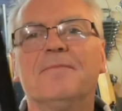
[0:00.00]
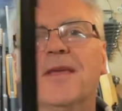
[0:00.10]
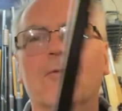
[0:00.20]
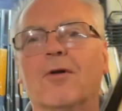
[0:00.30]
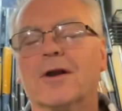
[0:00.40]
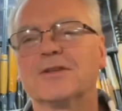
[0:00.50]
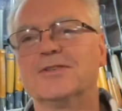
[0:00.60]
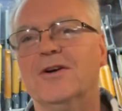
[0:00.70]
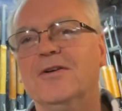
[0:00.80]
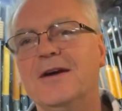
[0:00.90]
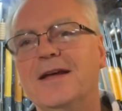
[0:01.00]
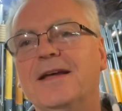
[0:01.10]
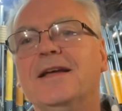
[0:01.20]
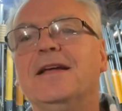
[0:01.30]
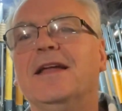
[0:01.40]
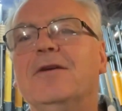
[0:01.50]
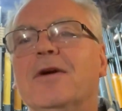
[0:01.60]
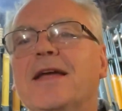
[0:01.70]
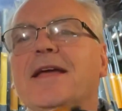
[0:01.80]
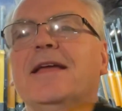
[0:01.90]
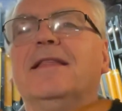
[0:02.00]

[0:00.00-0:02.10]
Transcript: it worked. So anyway,